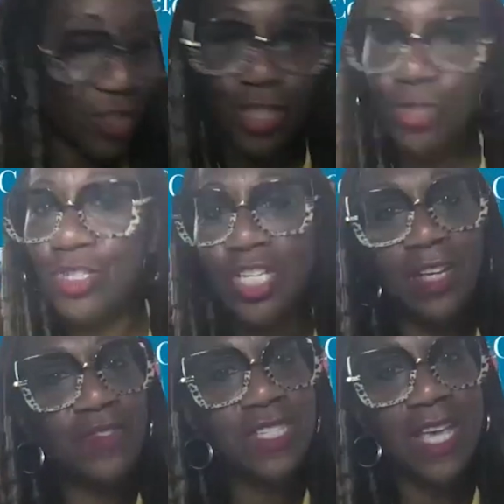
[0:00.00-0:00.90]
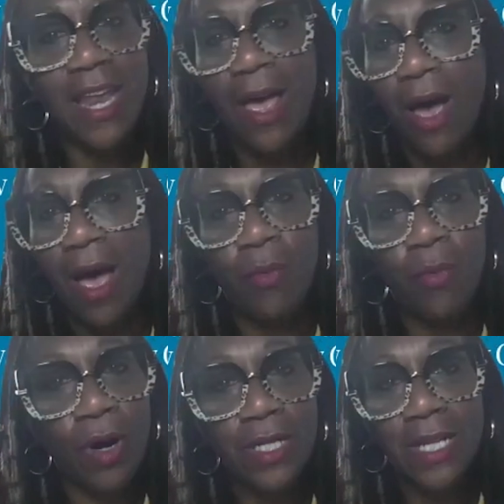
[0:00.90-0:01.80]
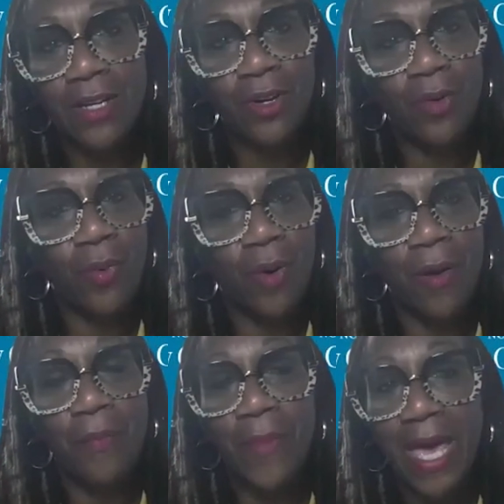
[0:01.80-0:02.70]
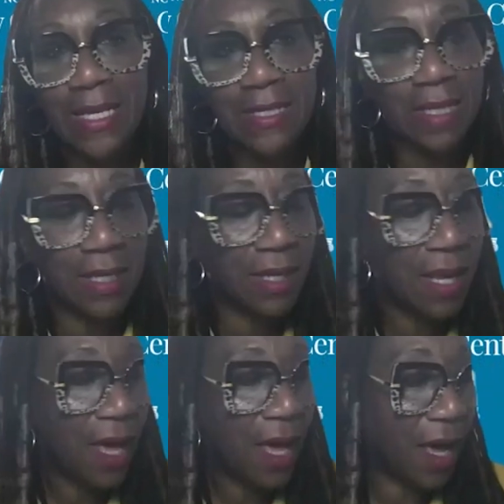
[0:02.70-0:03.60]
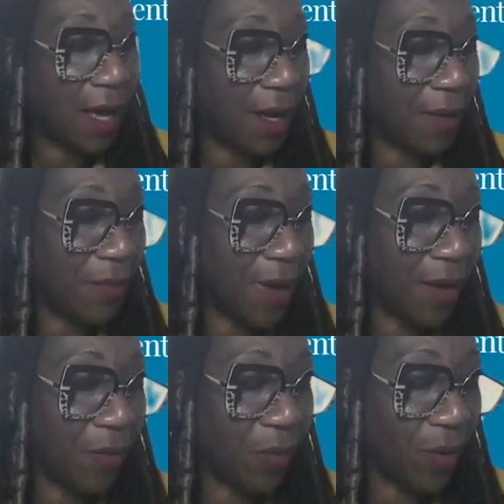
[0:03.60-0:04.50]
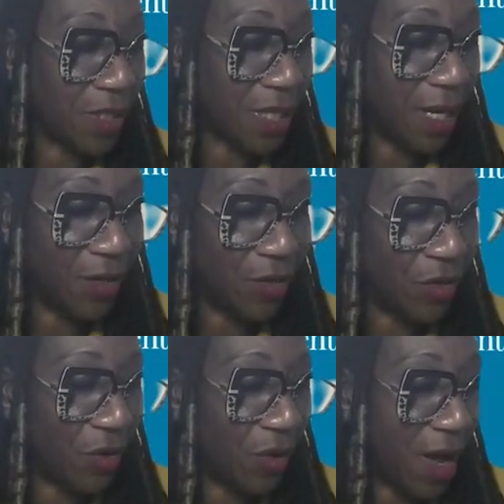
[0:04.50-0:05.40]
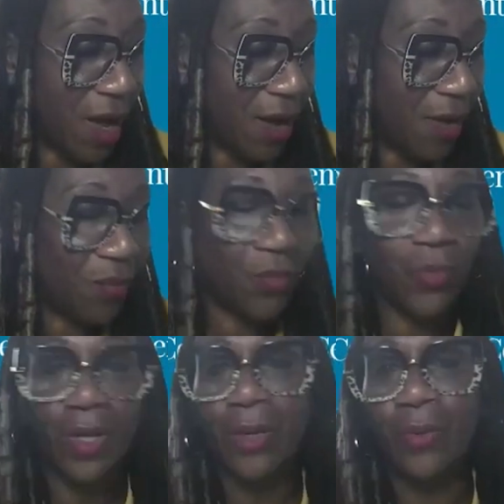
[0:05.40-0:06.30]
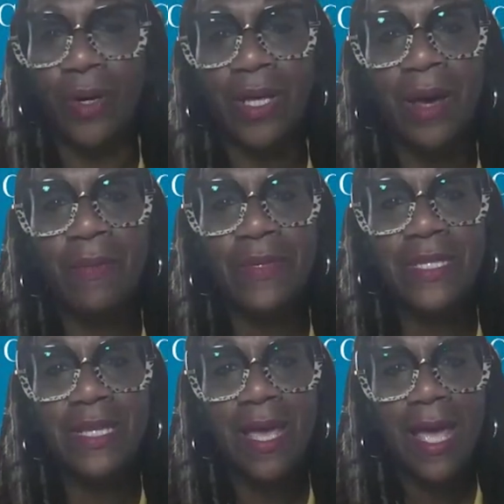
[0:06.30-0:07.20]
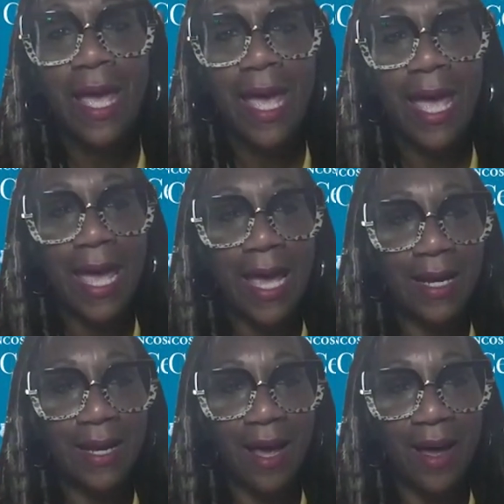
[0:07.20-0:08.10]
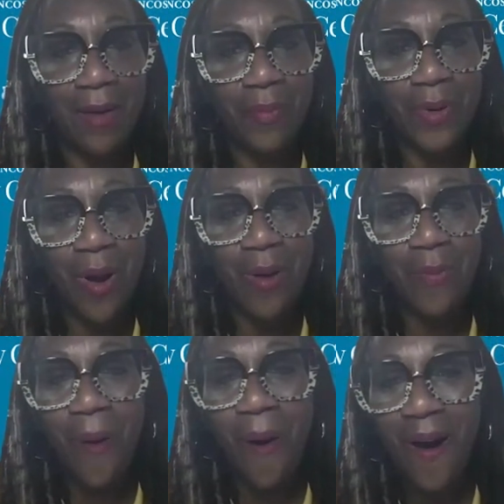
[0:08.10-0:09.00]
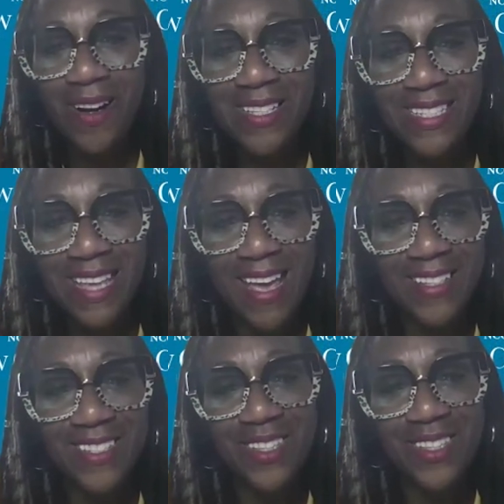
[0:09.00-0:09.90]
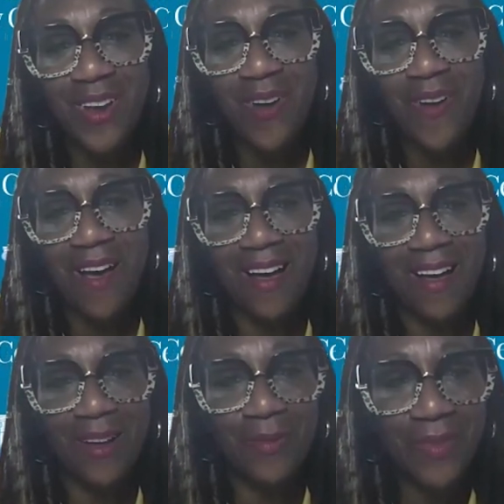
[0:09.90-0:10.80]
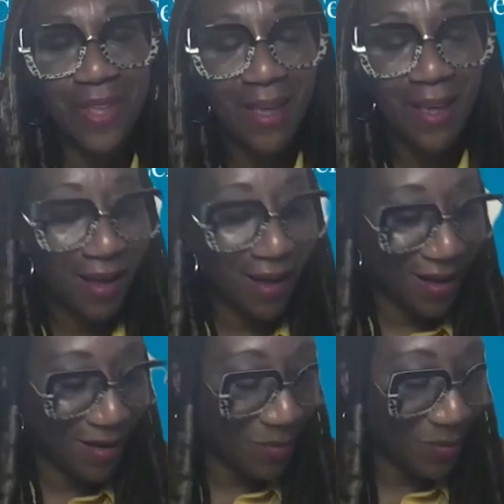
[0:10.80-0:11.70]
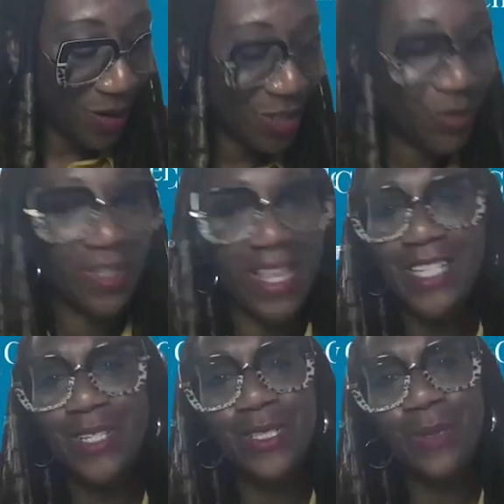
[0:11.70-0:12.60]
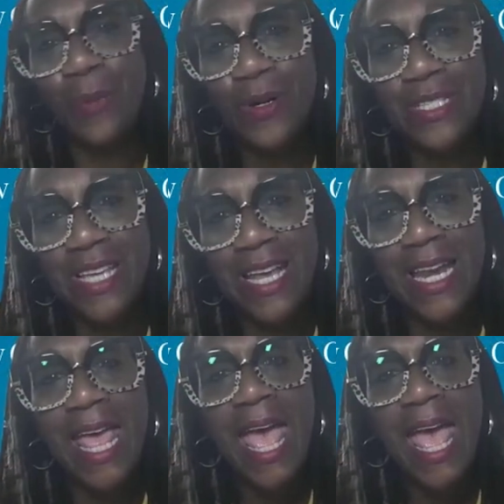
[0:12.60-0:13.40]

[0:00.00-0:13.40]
two chiefs that I worked under were amazing. I worked under Willie Williams and Bernard Parks as their press relations person.